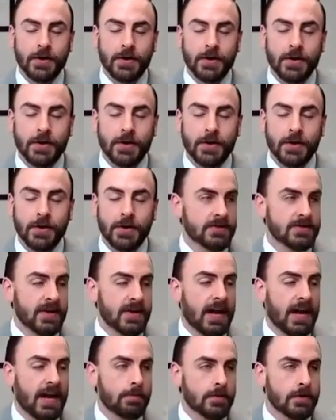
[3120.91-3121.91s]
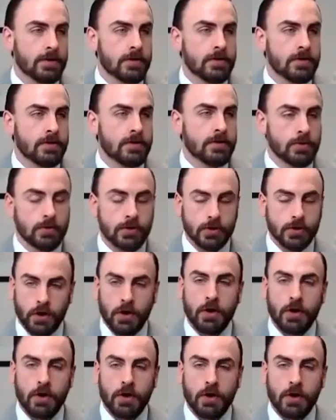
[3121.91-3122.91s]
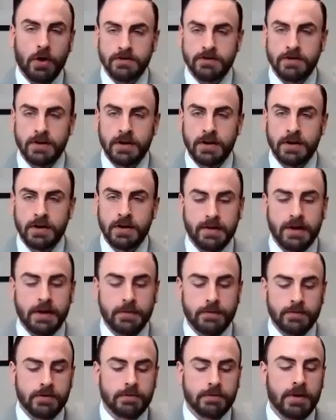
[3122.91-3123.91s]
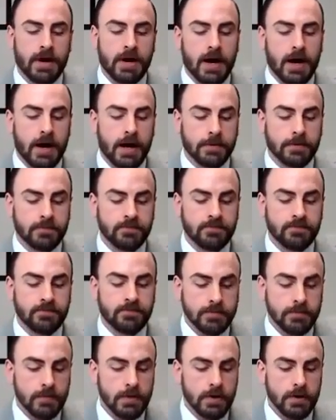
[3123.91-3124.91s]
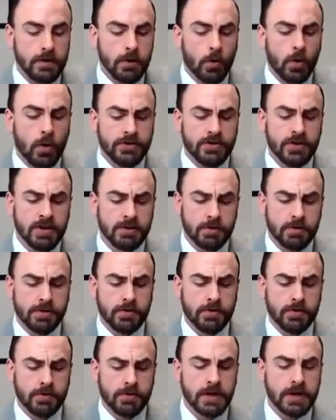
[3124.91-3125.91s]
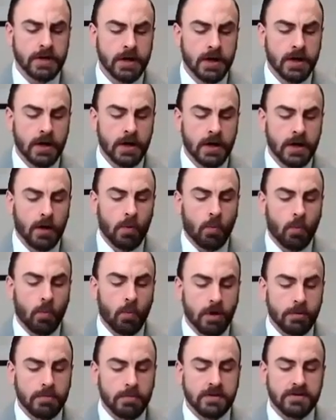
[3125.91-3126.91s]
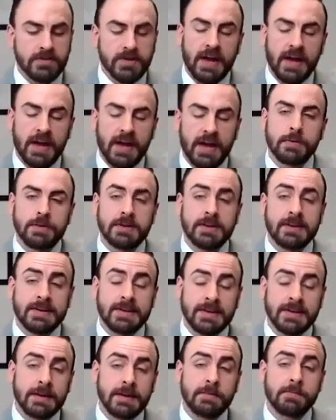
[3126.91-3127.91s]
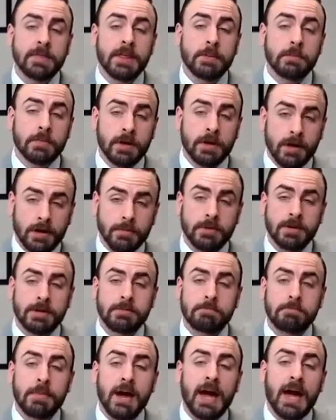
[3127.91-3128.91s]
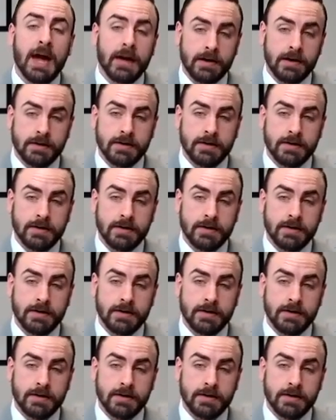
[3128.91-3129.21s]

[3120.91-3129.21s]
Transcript: What must happen to cause them to buy? Question number 3, what must happen to keep them coming back?